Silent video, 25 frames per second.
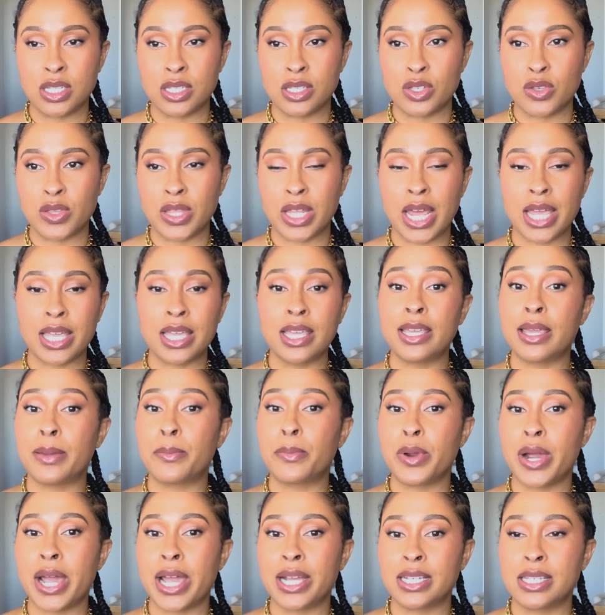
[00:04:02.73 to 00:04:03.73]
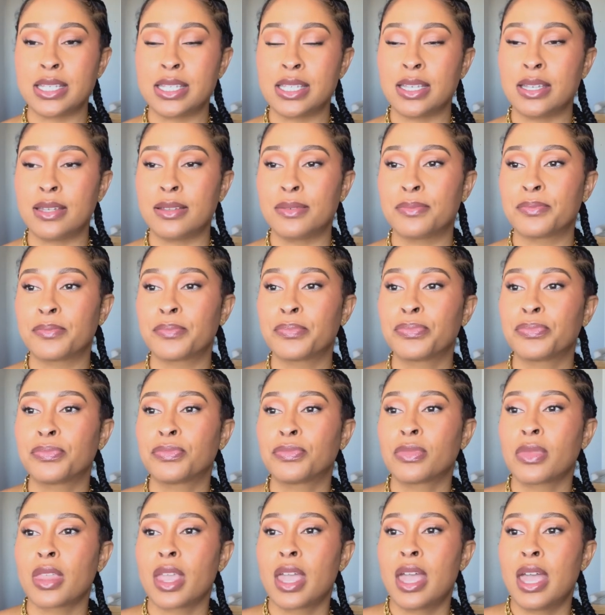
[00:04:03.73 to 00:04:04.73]
so that I could get practice in.
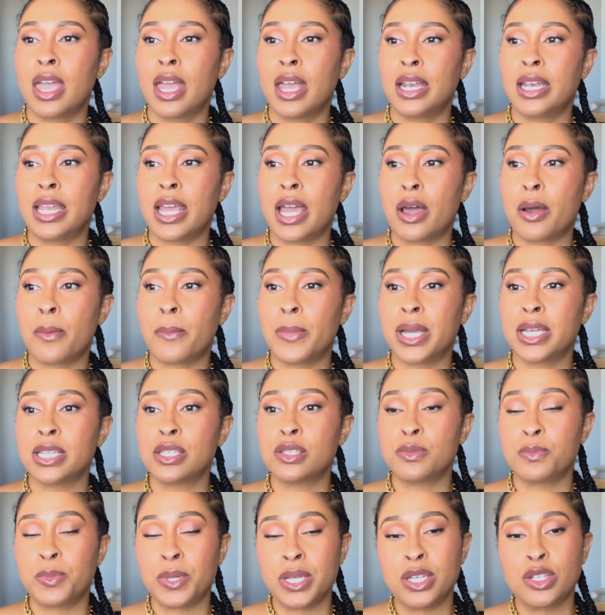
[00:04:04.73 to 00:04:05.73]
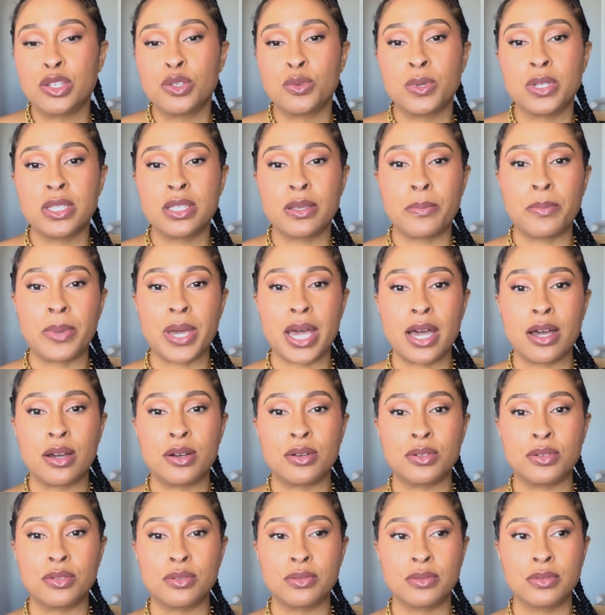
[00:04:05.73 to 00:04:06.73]
Now, my speech was
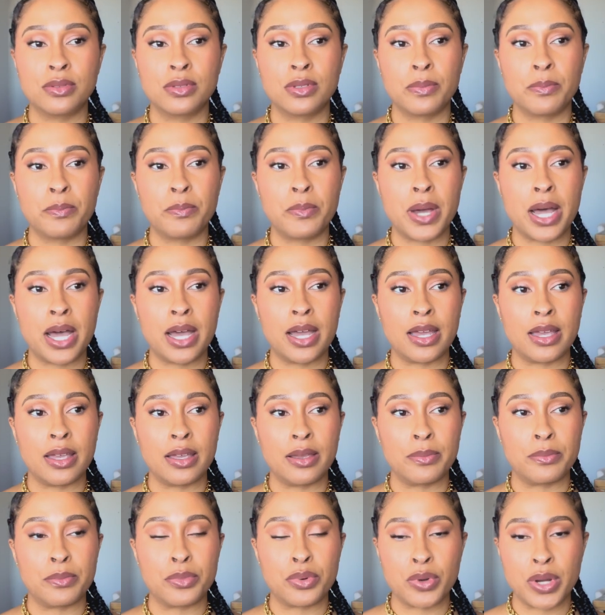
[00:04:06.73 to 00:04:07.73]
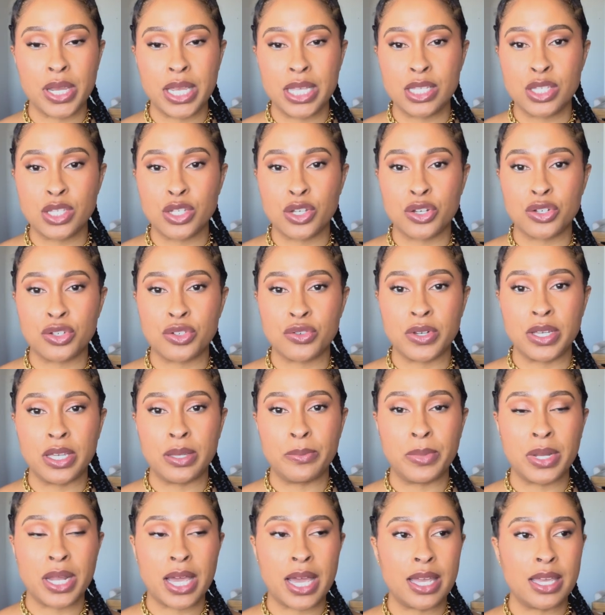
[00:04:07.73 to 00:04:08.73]
about my brain surgery,
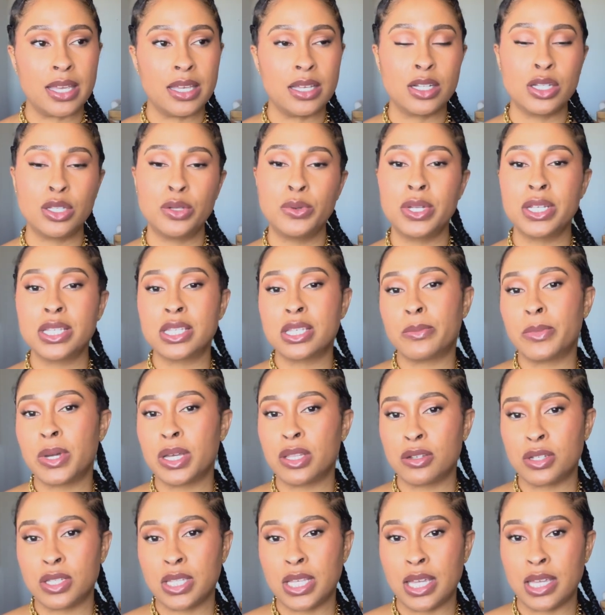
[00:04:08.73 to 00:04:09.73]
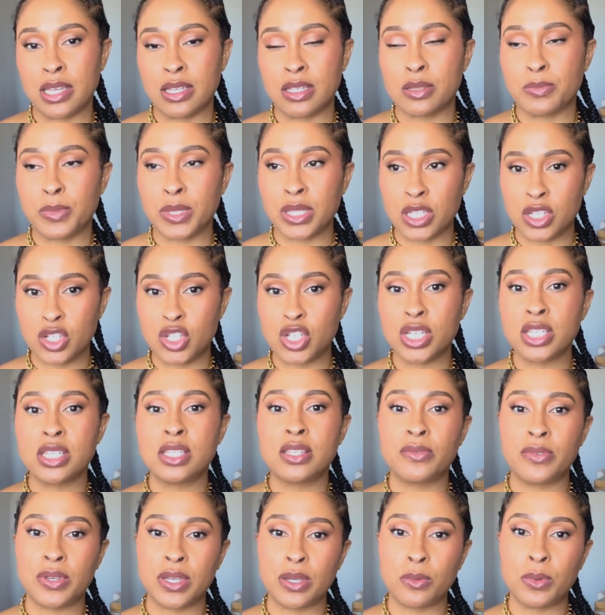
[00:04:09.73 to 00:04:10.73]
but I included some other things. But the gist
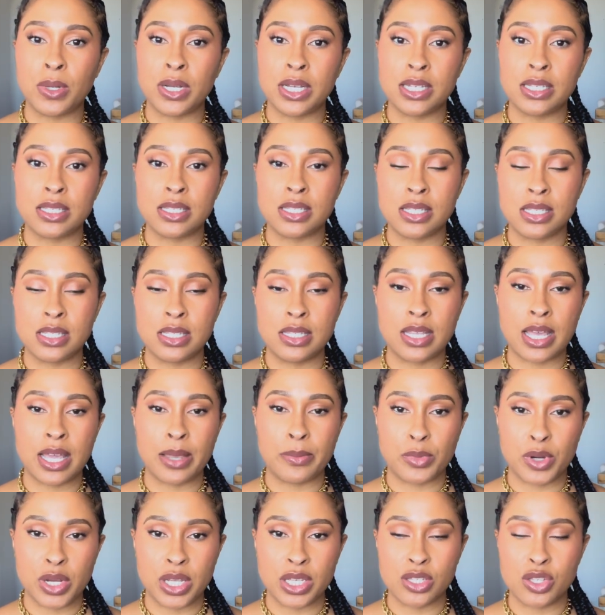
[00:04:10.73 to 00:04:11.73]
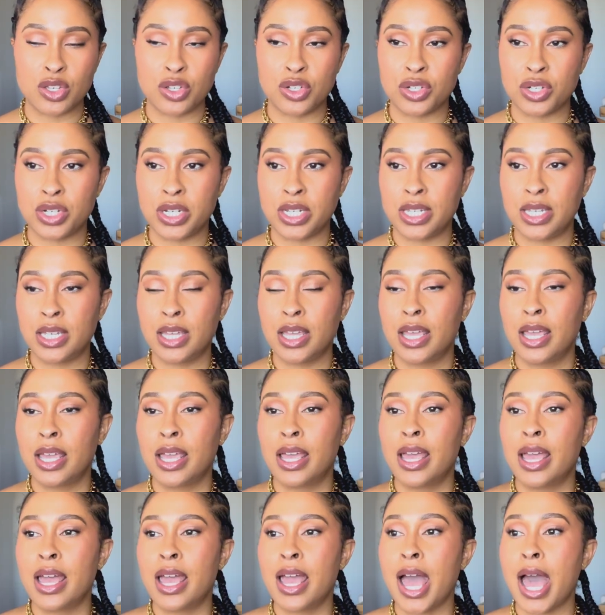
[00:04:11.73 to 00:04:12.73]
of it was like brain surgery.
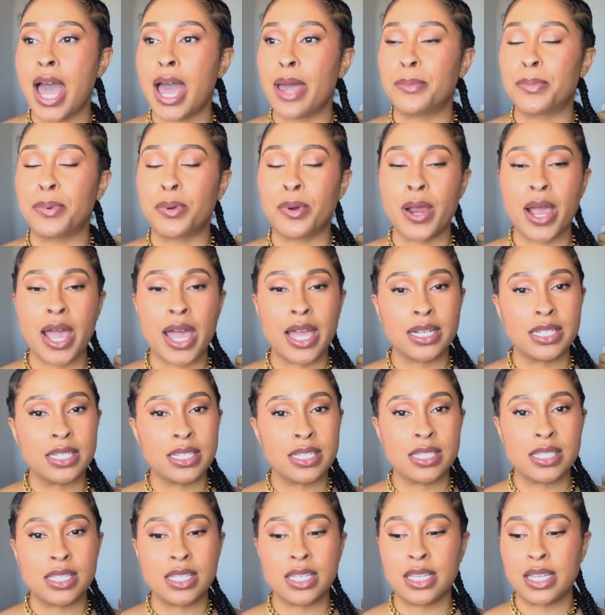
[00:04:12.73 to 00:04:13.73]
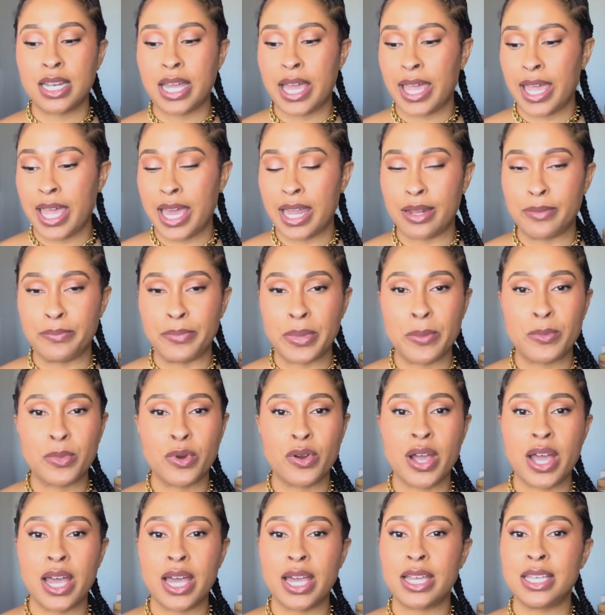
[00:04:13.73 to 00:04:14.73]
I practiced it. I had it
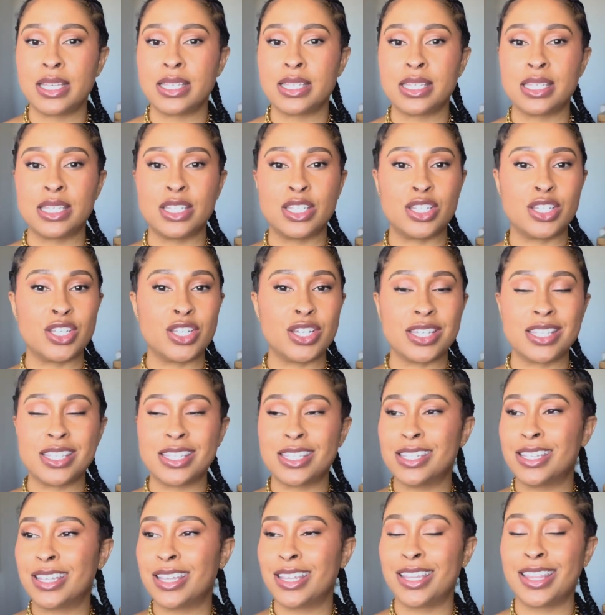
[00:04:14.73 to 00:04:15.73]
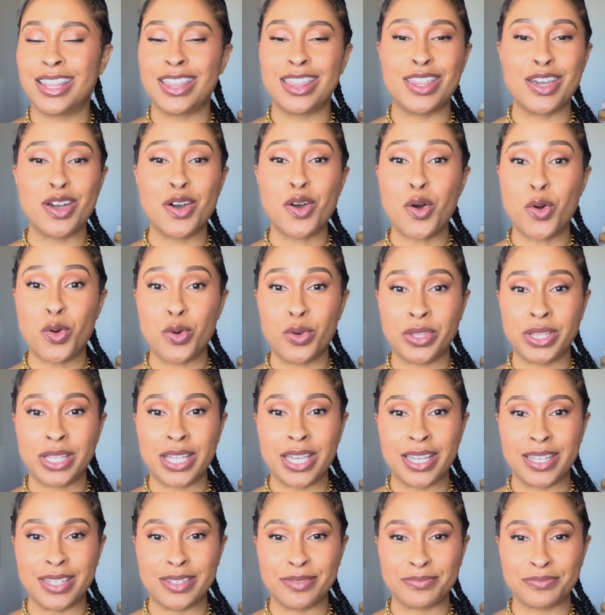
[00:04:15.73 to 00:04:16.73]
memorized, just the whole
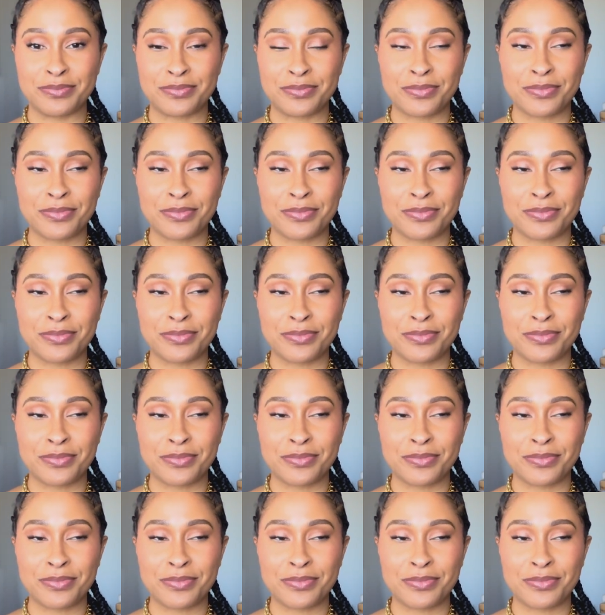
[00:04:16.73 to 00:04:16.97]
thing.